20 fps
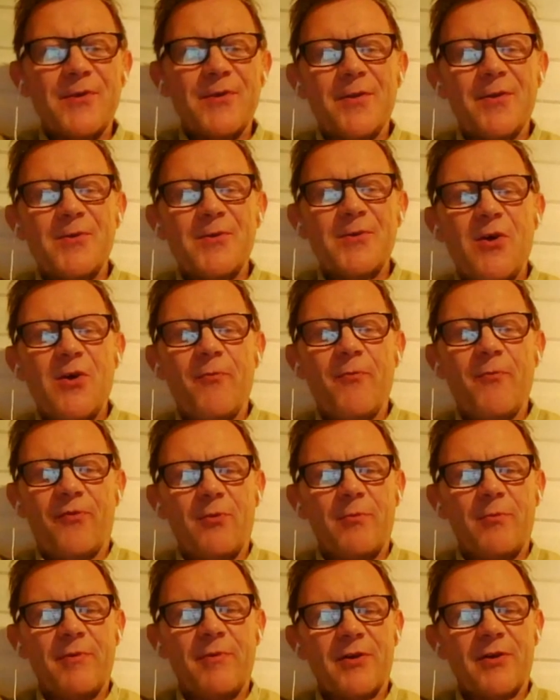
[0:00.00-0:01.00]
Looks
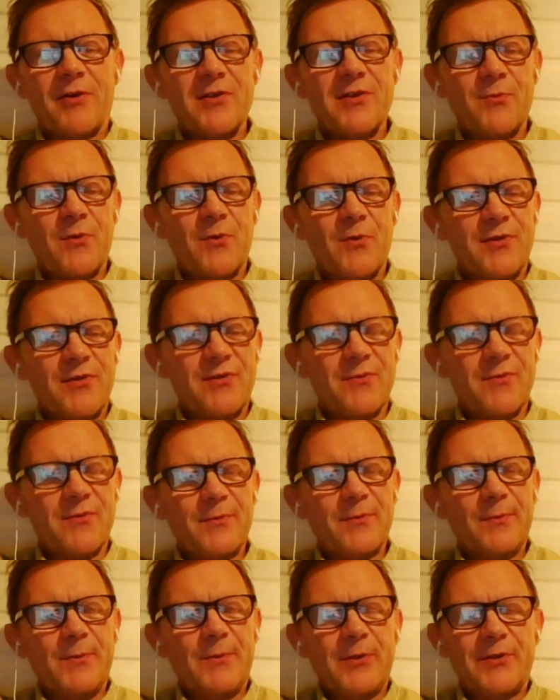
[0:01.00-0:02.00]
hopeful because what
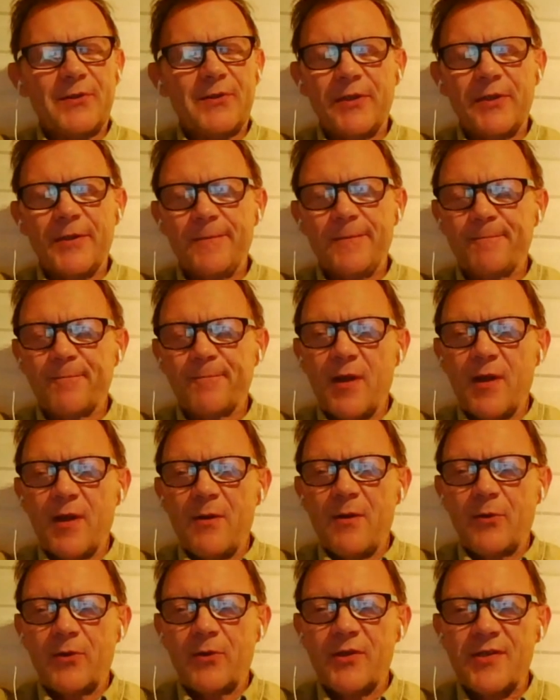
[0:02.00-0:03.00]
the
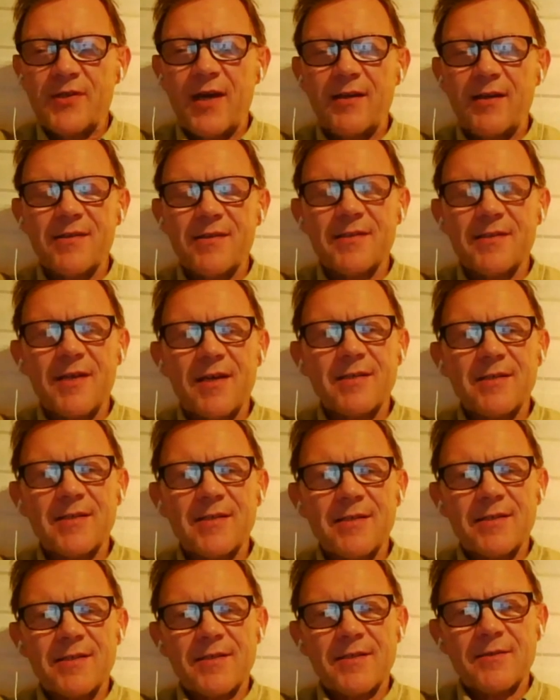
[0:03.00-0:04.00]
scientist
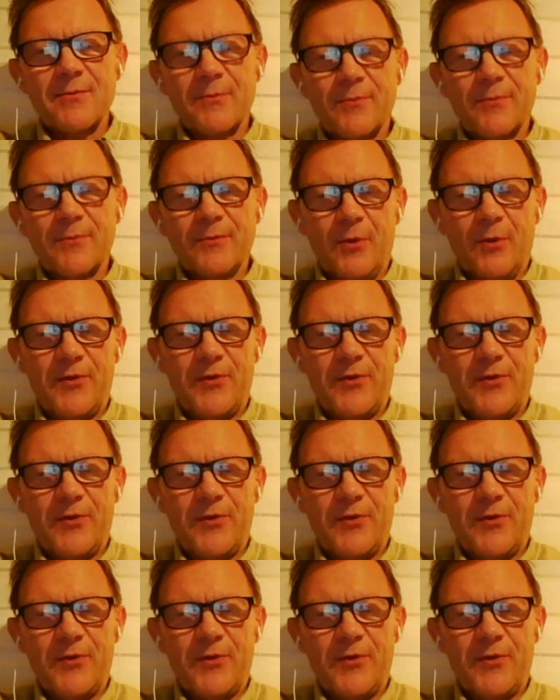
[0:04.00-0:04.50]
says, who